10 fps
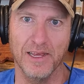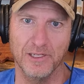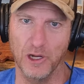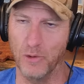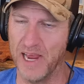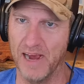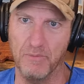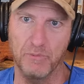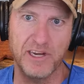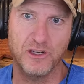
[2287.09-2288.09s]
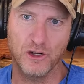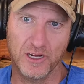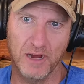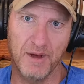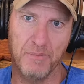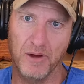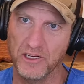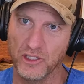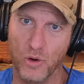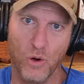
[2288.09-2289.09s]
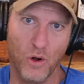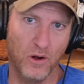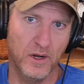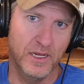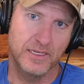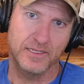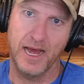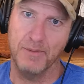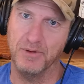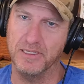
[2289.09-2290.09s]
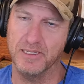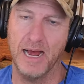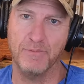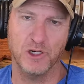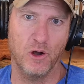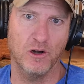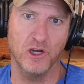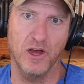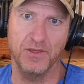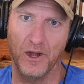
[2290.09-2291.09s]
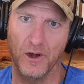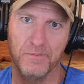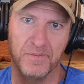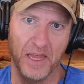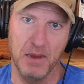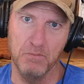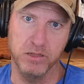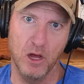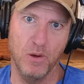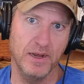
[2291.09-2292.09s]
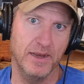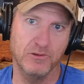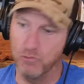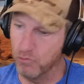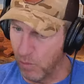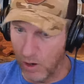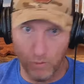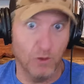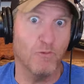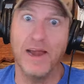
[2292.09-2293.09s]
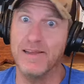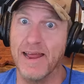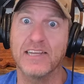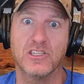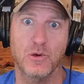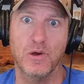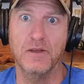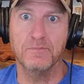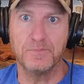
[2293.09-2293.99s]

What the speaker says: So we have a breacher come up on a door, slap a slap charge on there, and blow it. Well, we're right next to it,